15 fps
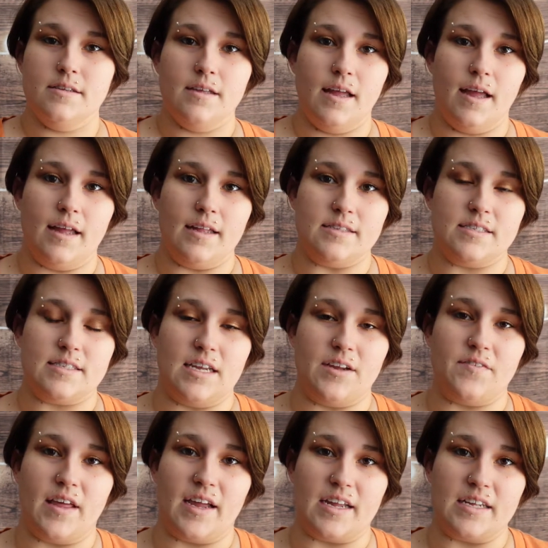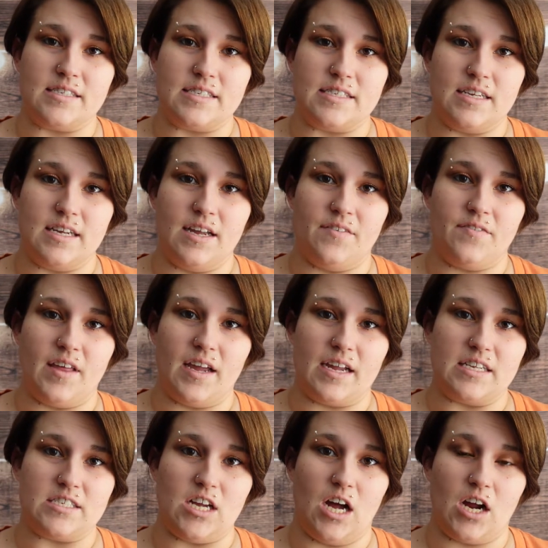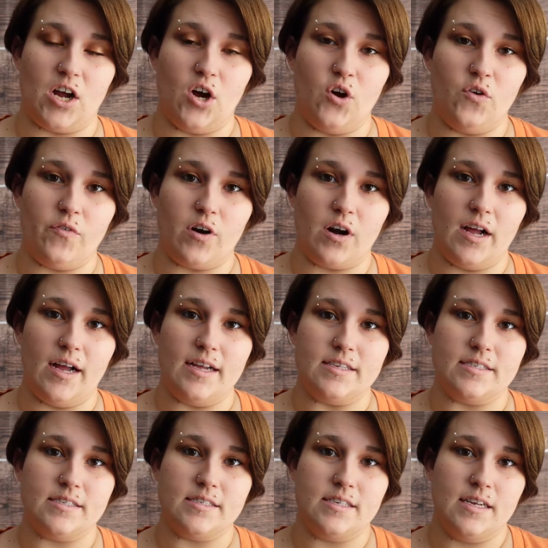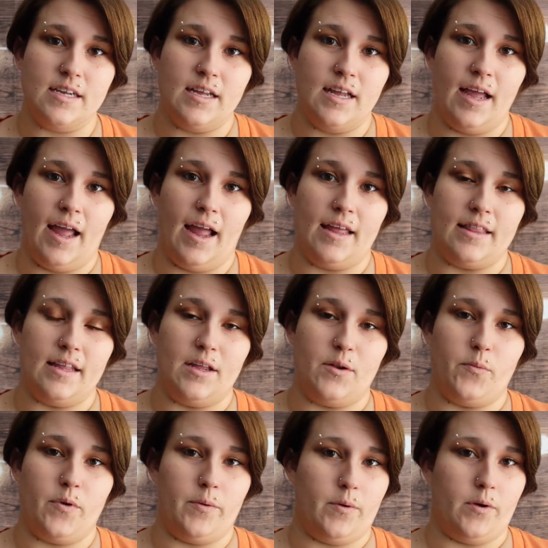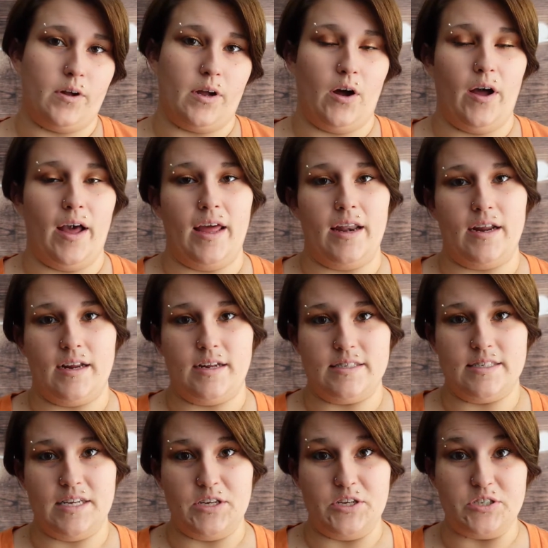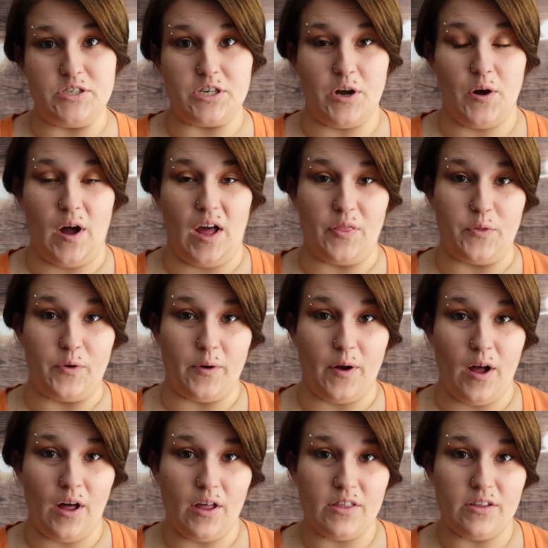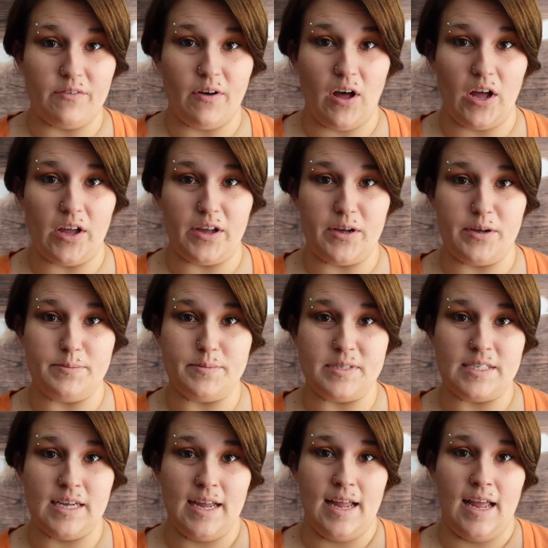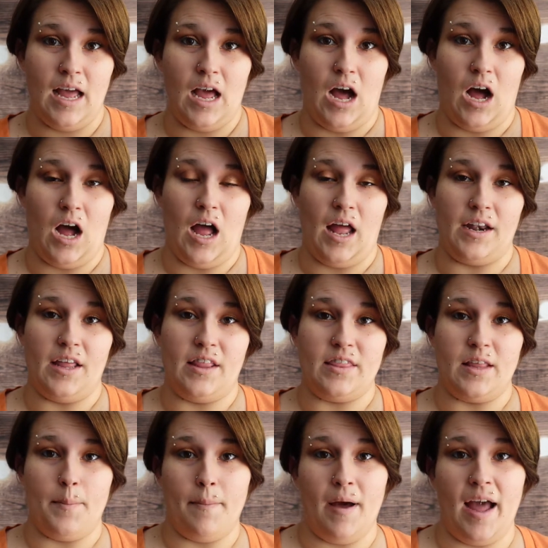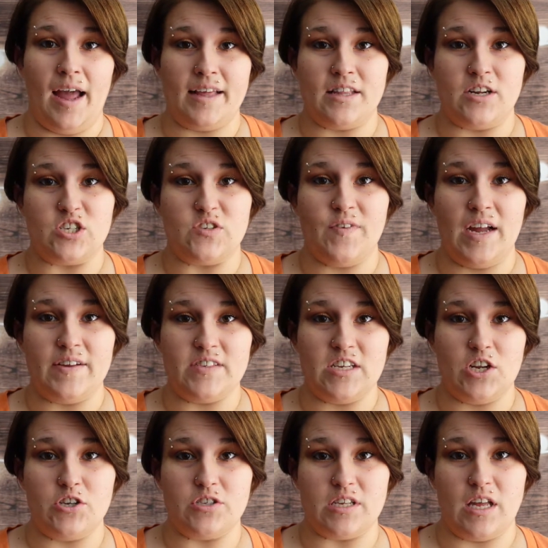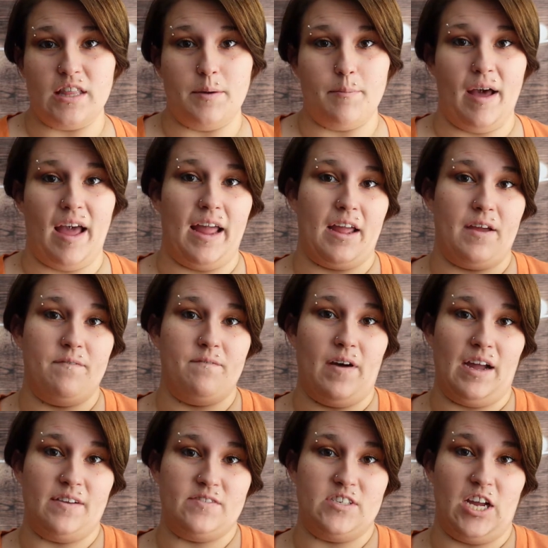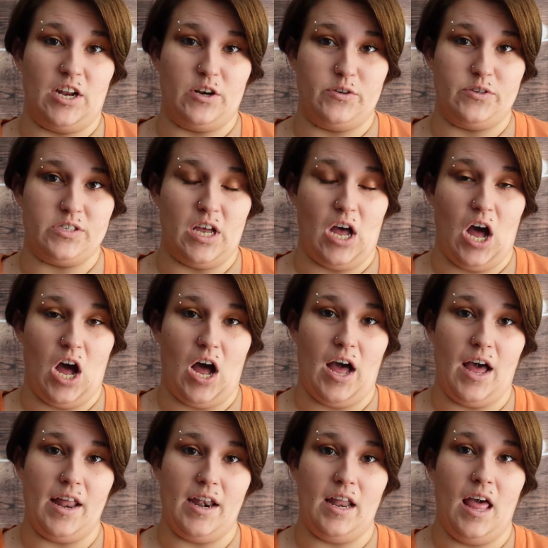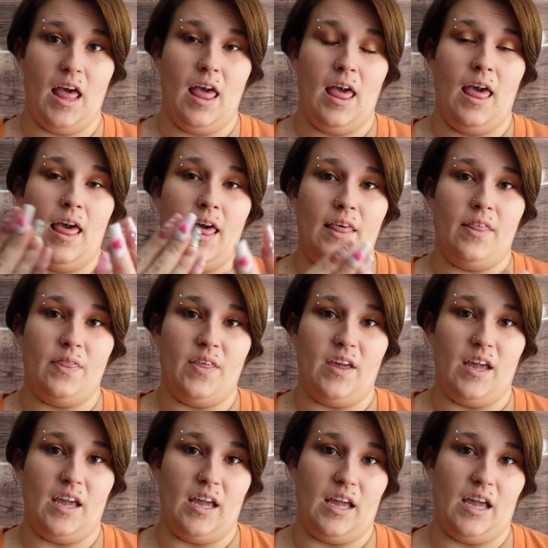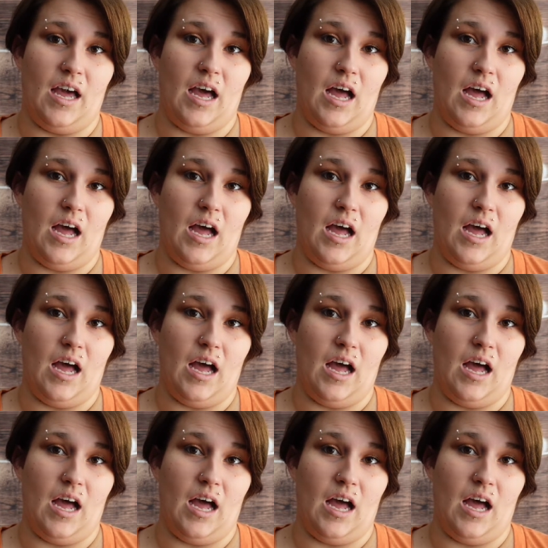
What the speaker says: And see if they can talk over us. And then we will go ahead and continue to go on through all the volumes. On the mic, there's 5 channels on the mic and 5 channels on the